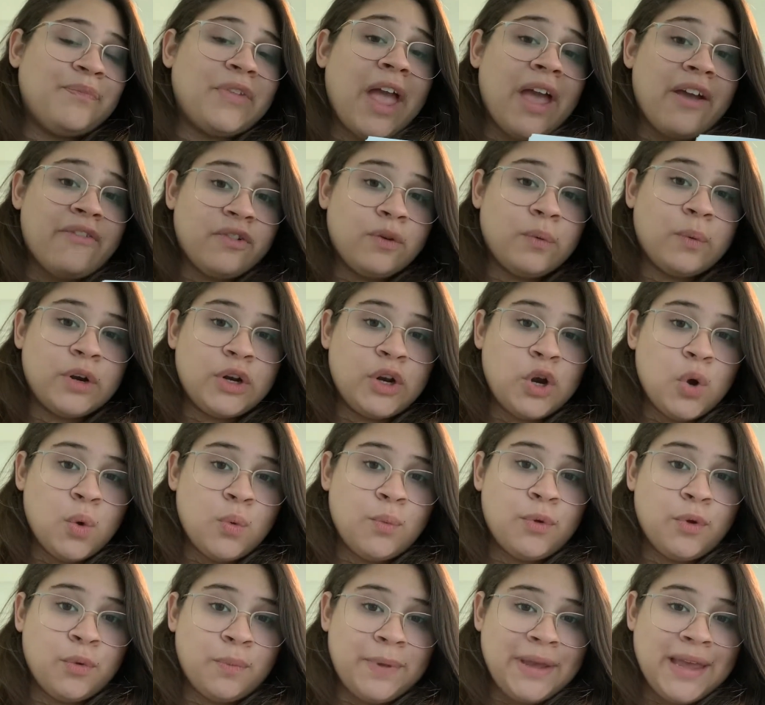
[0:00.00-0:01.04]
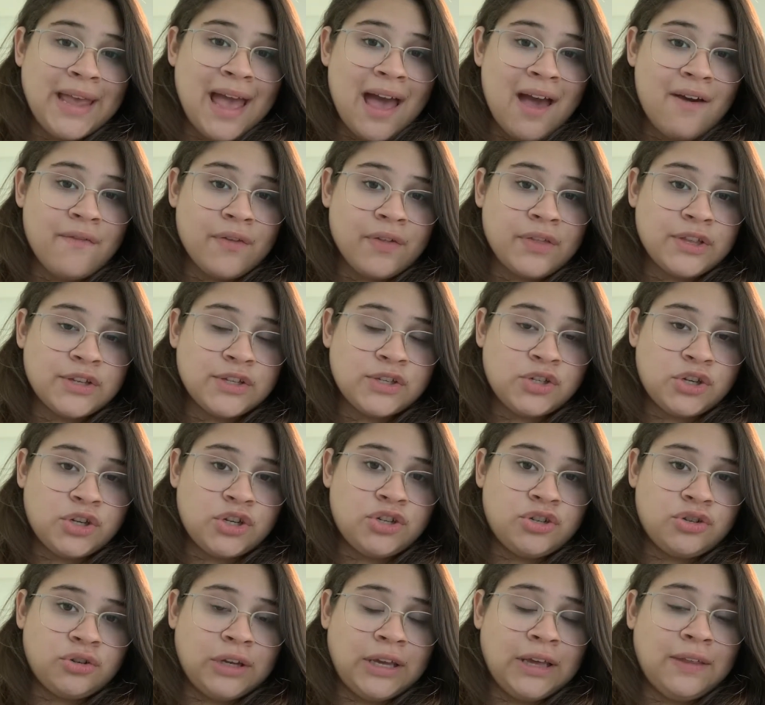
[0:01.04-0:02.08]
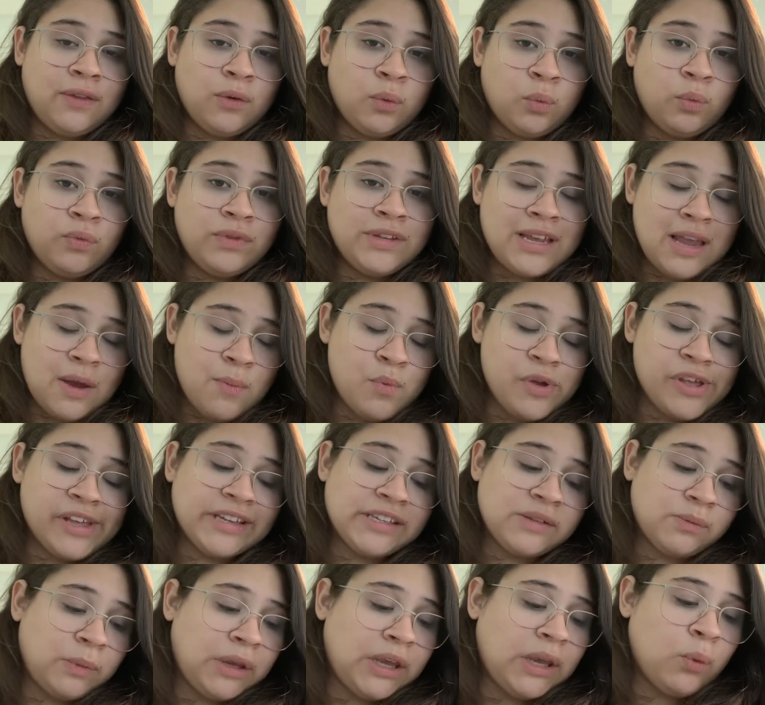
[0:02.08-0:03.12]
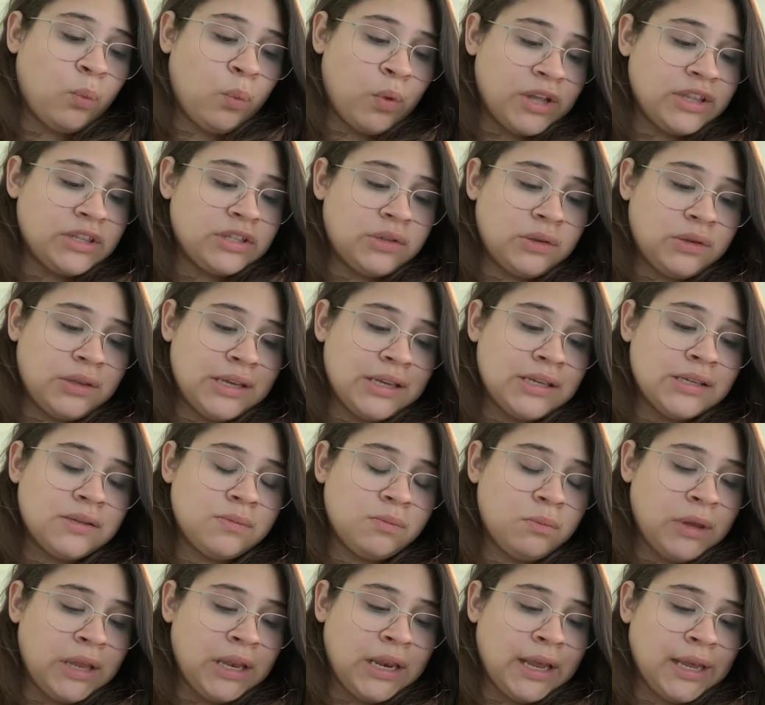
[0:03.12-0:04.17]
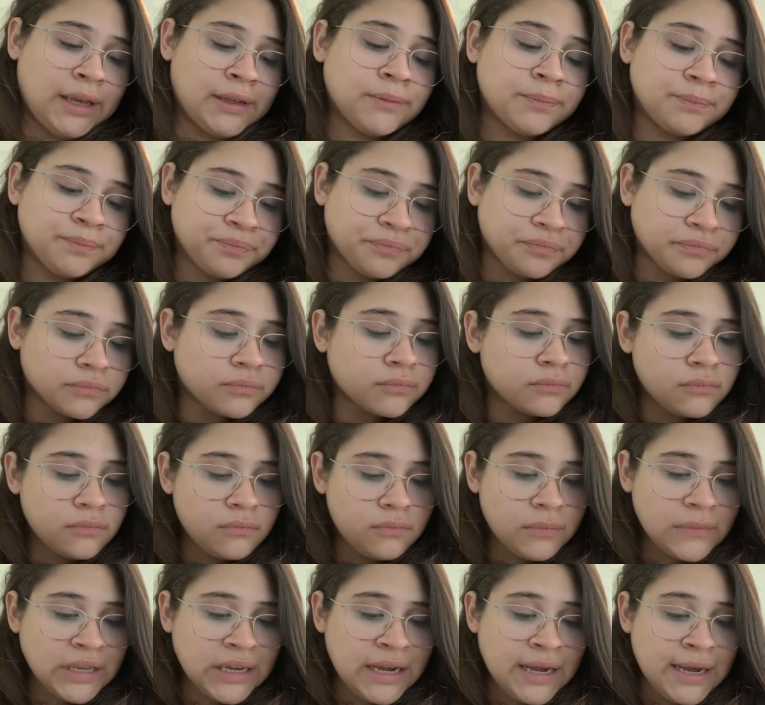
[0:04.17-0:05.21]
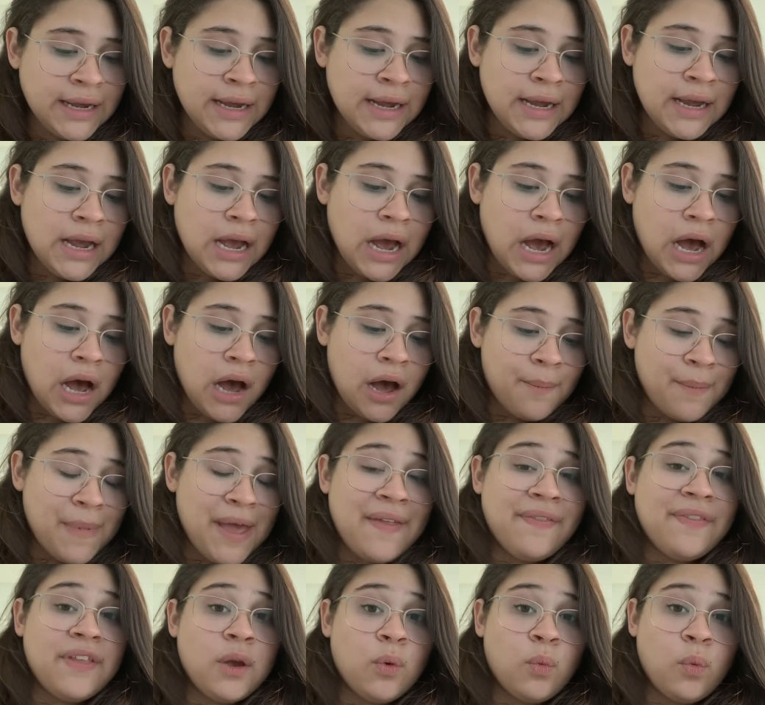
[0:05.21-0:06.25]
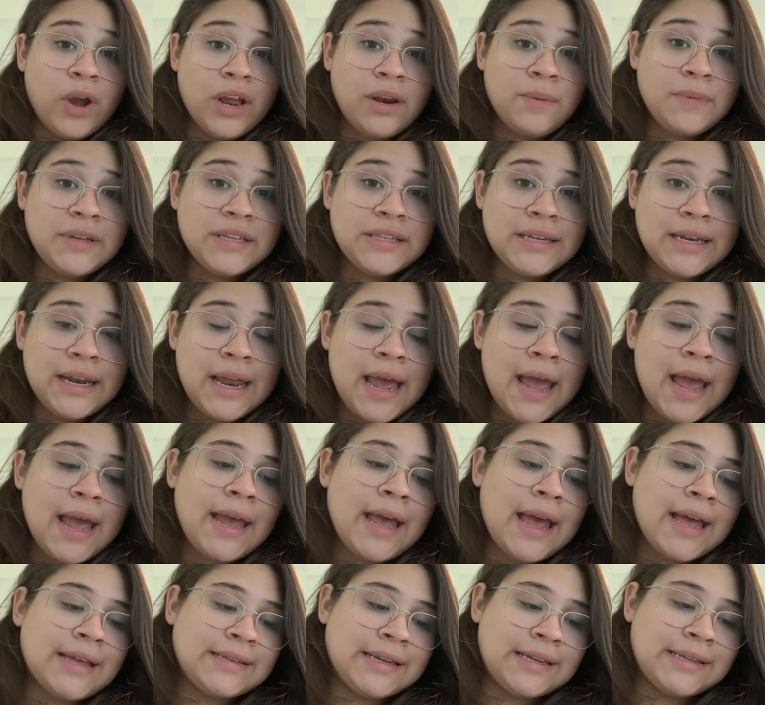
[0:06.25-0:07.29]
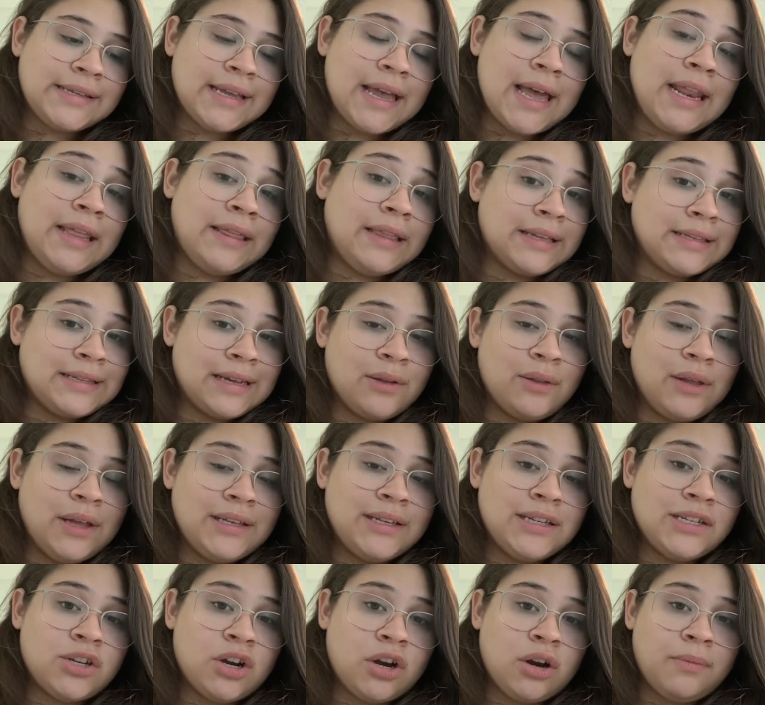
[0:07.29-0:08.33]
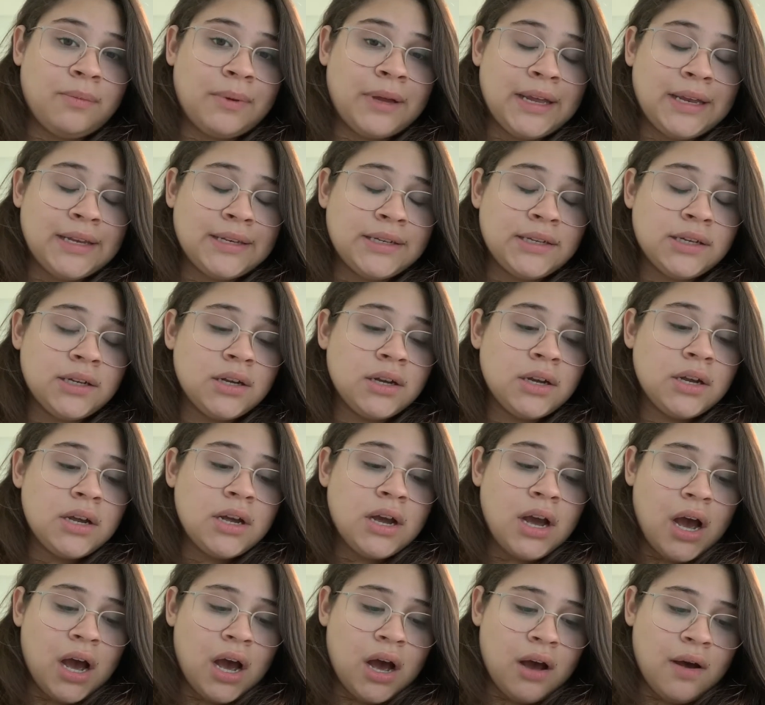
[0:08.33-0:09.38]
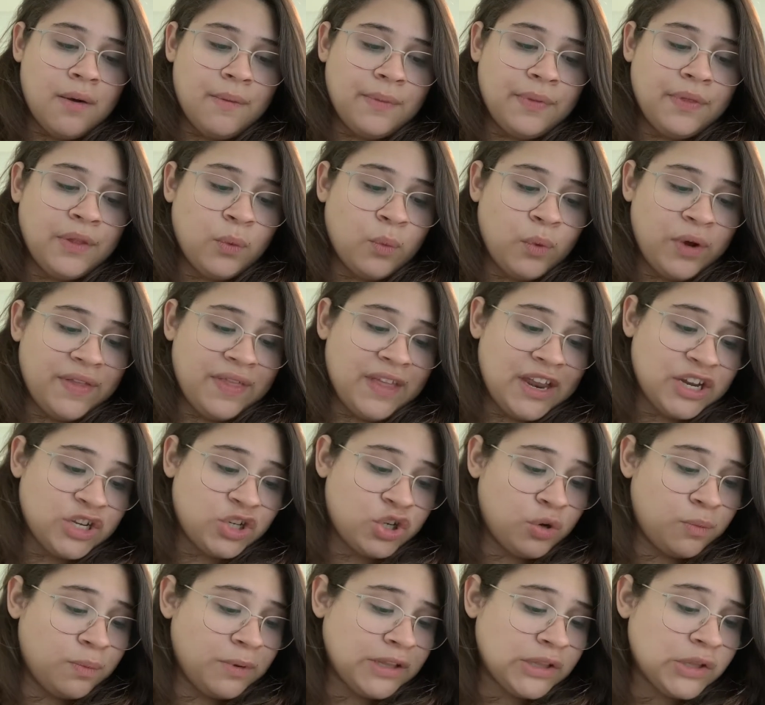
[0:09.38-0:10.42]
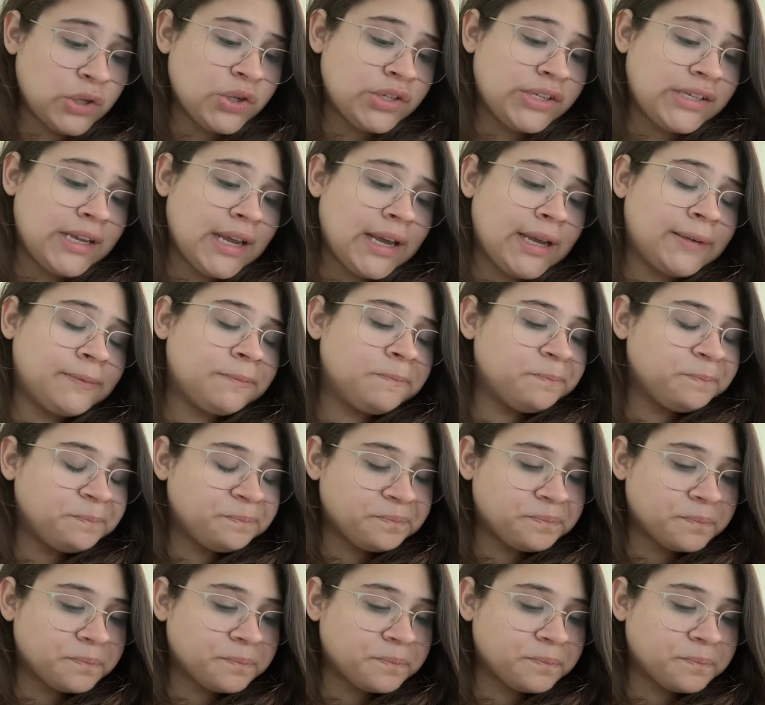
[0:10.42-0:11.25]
Everyone who will be having the surgery the same week as me went to this meeting, and they weighed me today, as I said, and that's how they determined the weight that I should be losing.